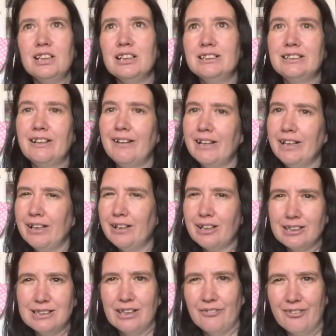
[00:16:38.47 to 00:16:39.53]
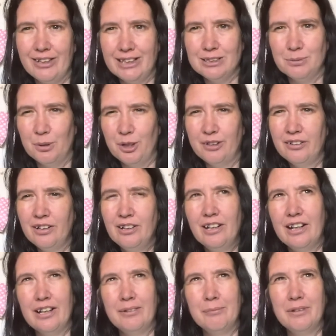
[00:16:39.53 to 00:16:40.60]
So I think that's it for this one.
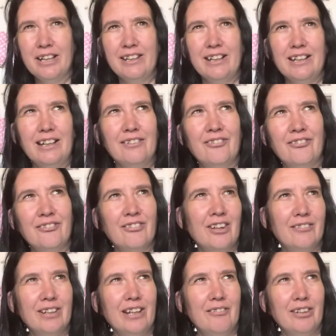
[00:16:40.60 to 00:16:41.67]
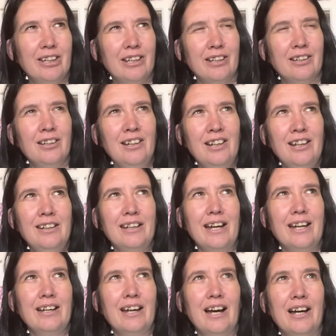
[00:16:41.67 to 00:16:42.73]
Um, I think I've covered everything that
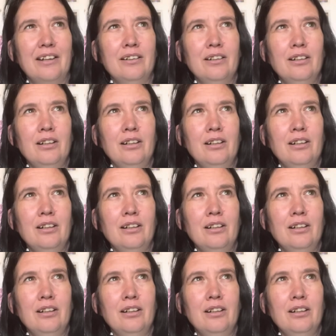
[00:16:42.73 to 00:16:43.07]
I can.